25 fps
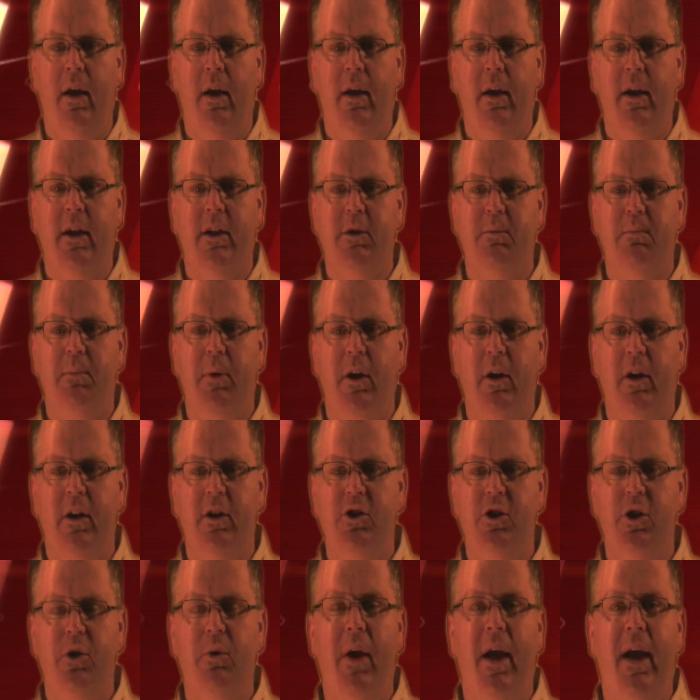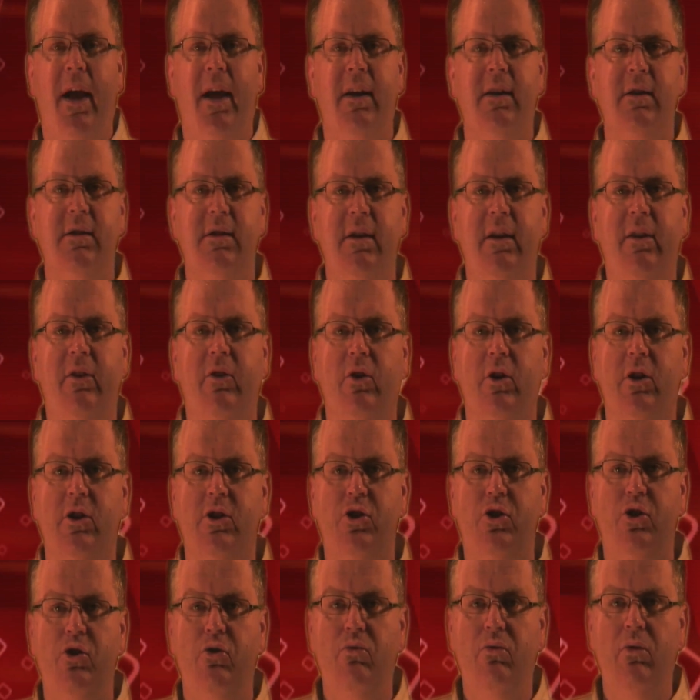experience you had as either a
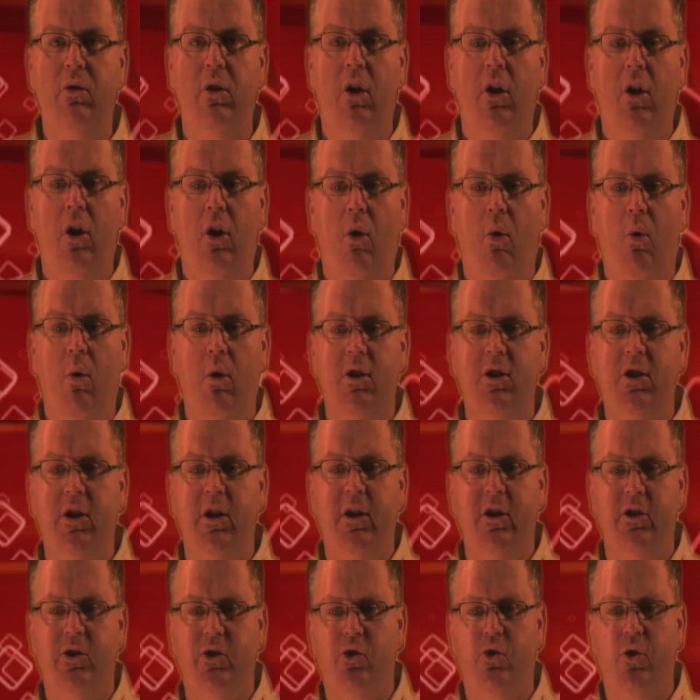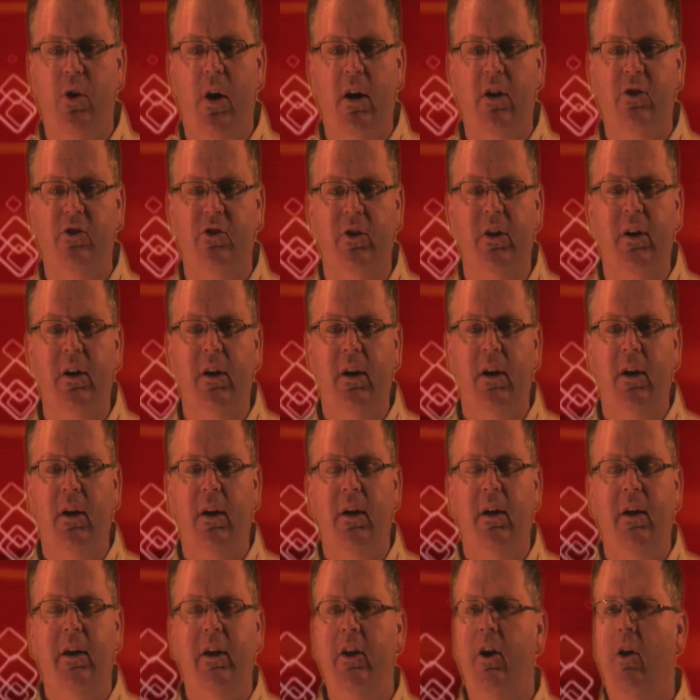student or as an instructor.
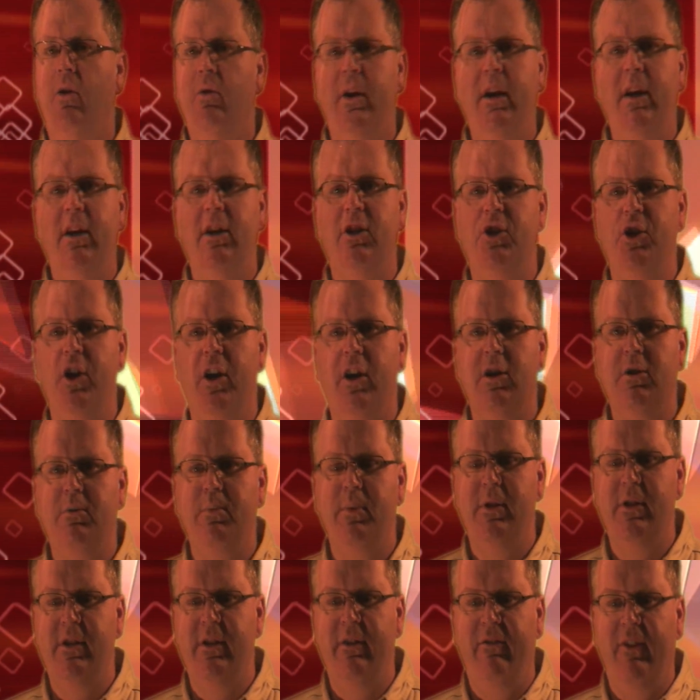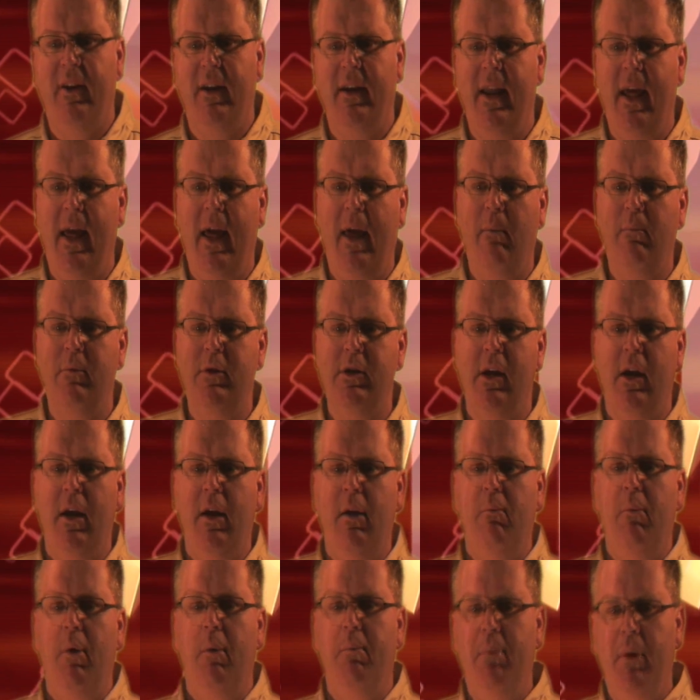You don't need to share specific names,
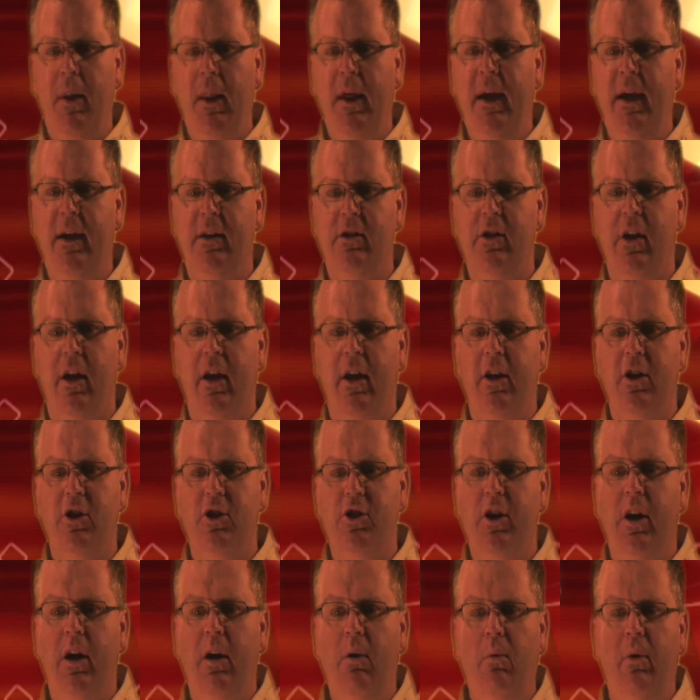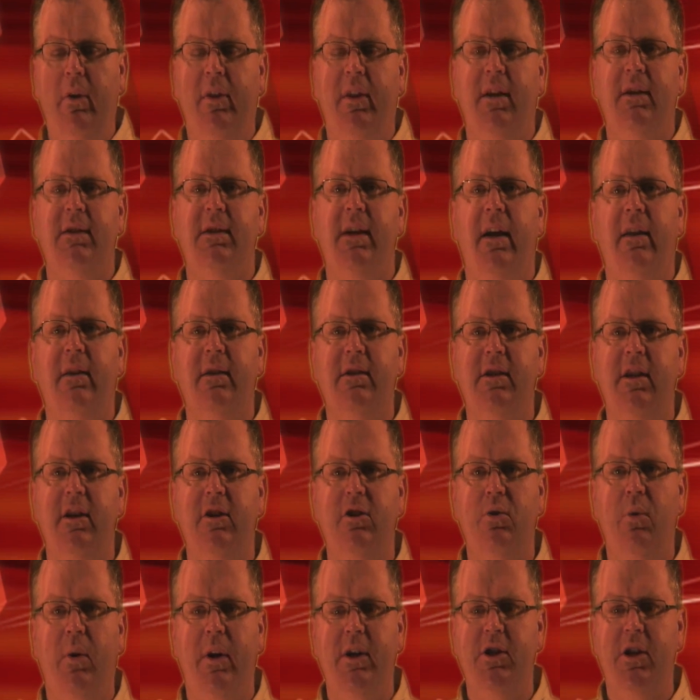but please share with us how the
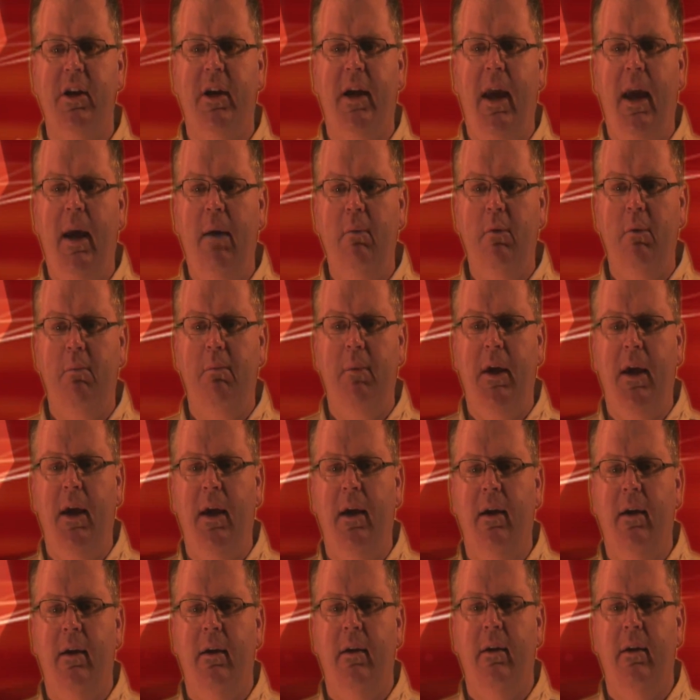situation came to be